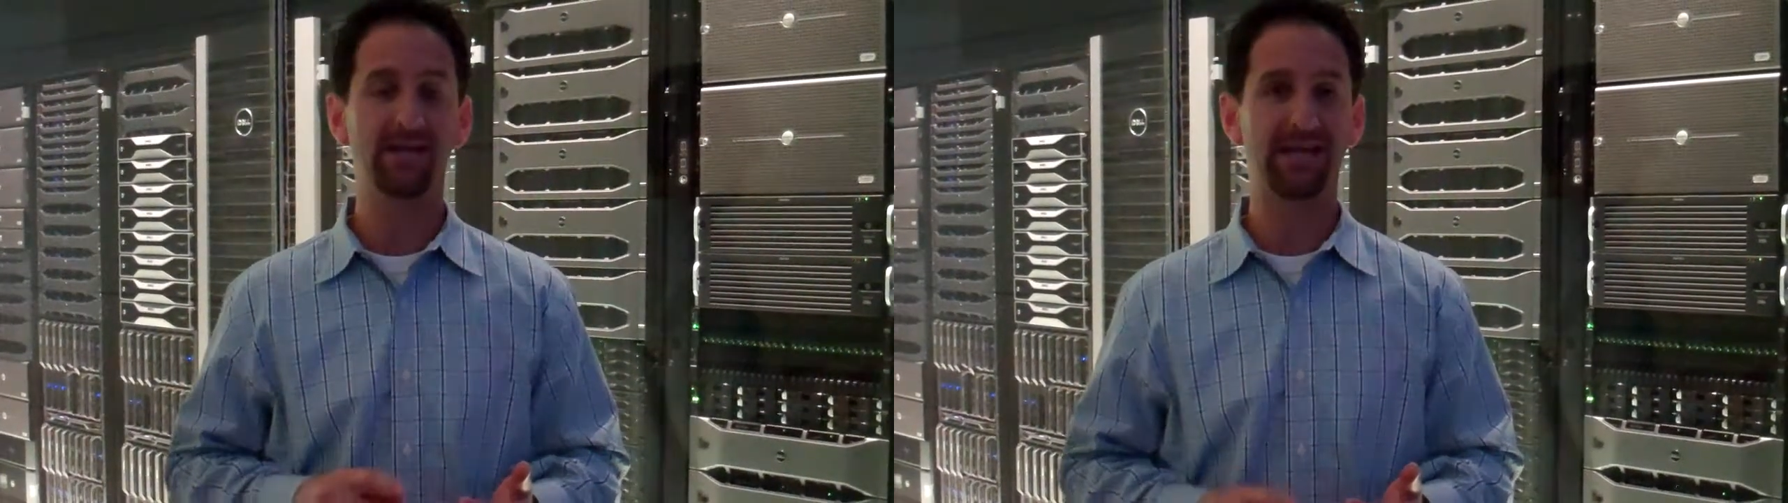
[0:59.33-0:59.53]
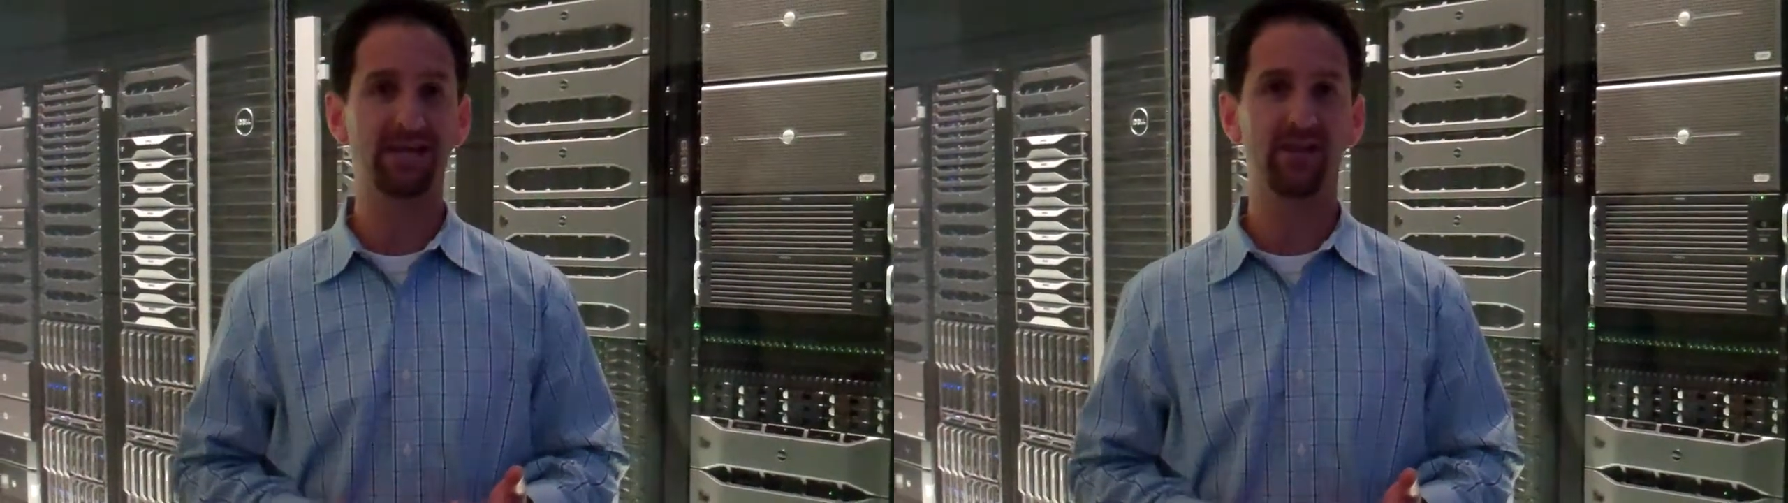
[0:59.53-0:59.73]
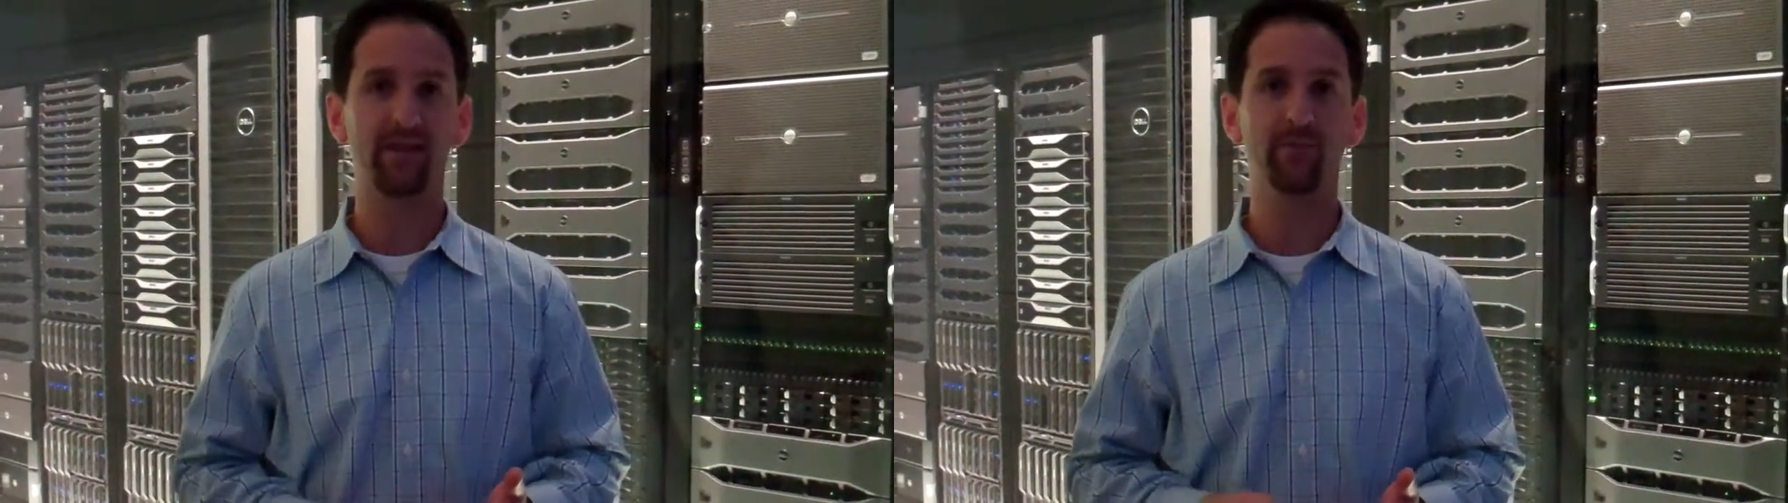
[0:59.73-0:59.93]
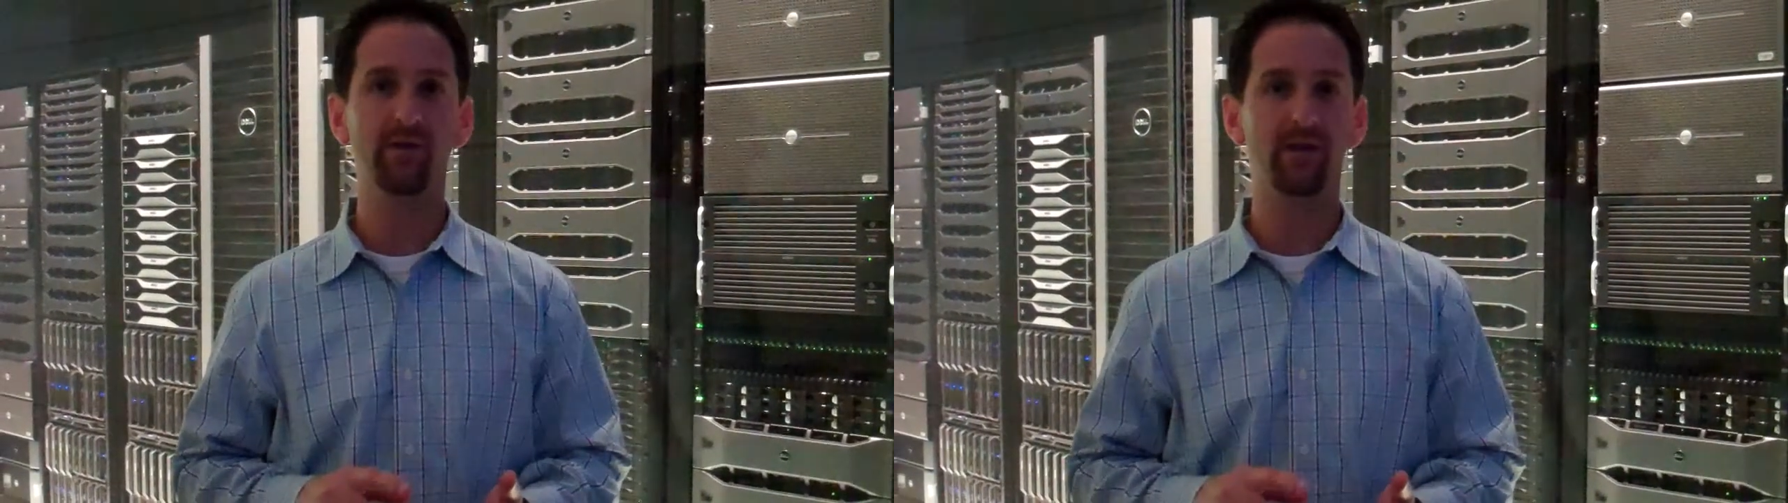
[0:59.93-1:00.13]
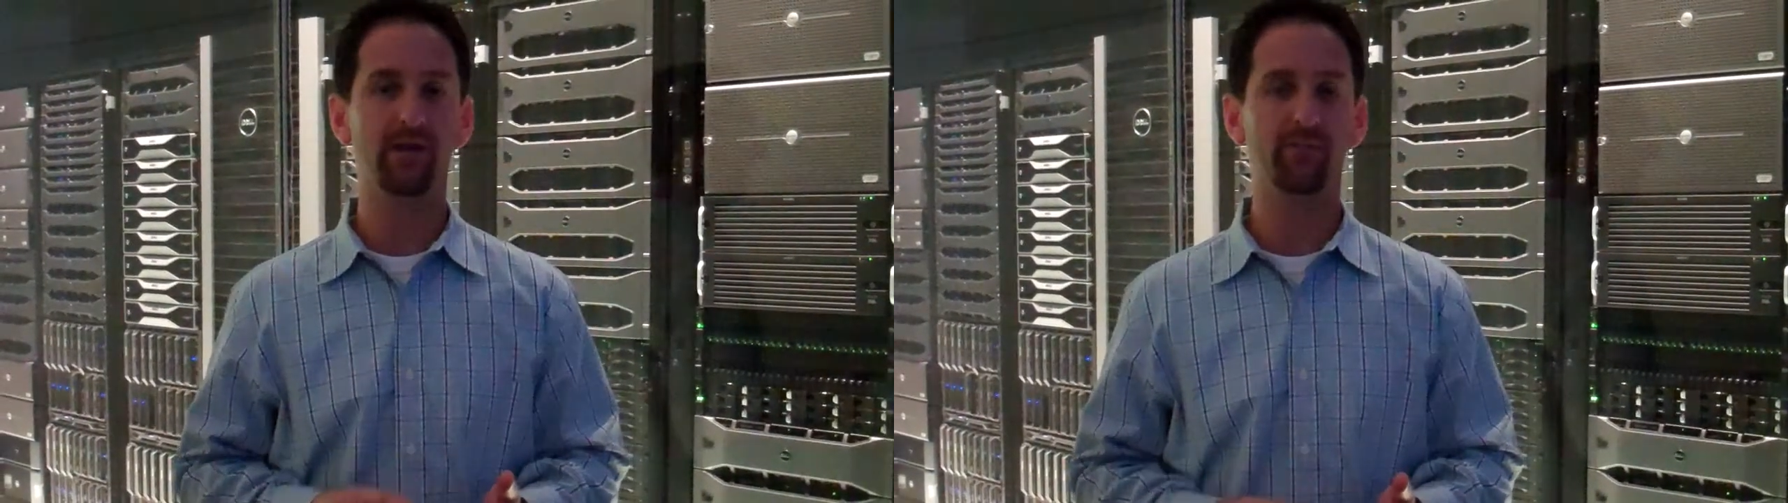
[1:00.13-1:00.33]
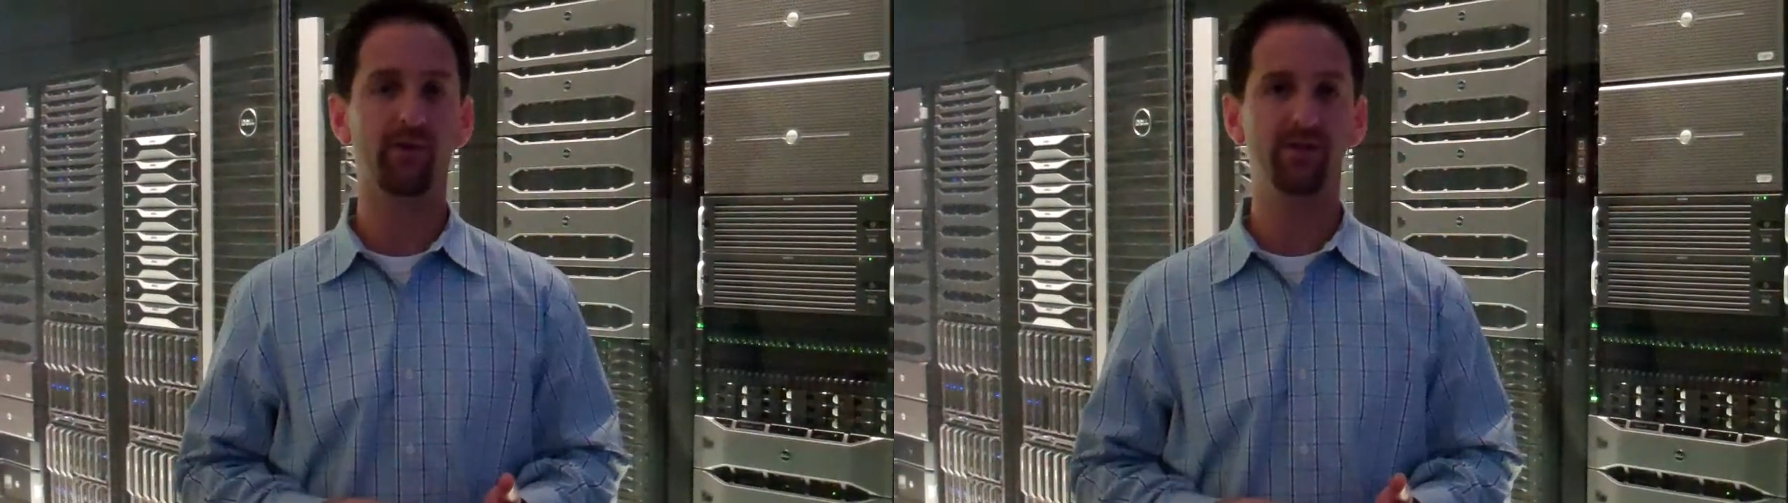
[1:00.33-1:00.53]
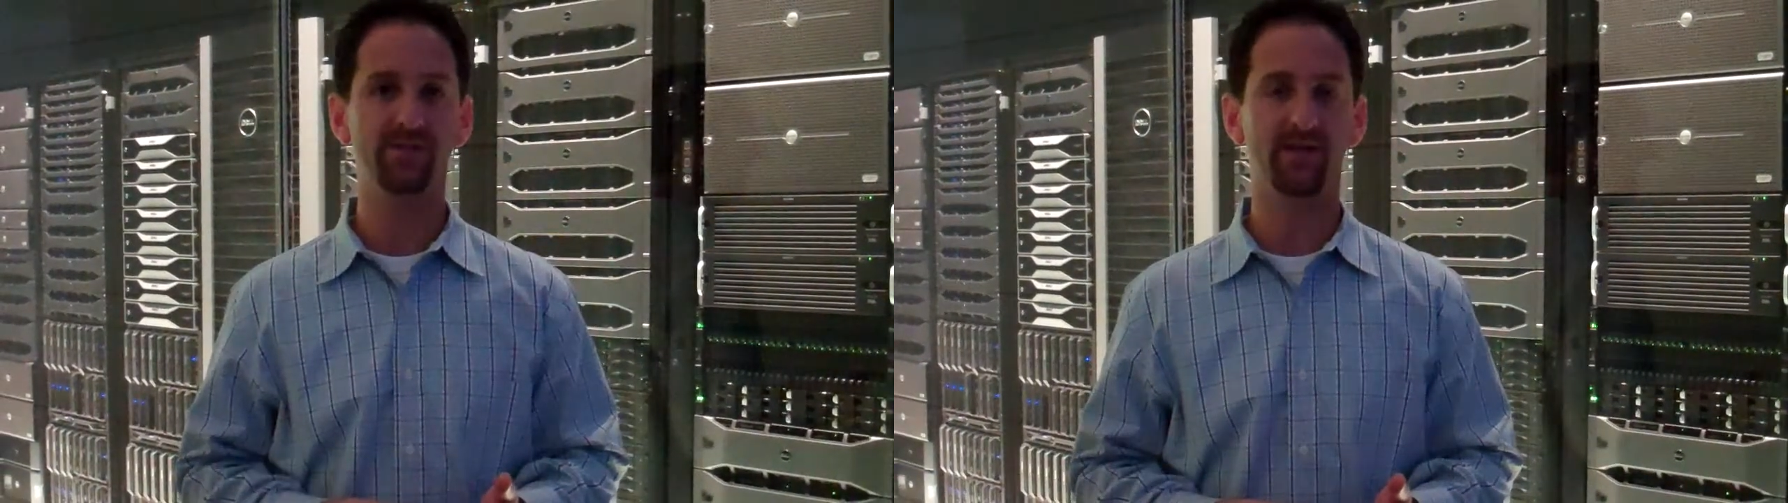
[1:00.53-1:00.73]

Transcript: get labor, and get parts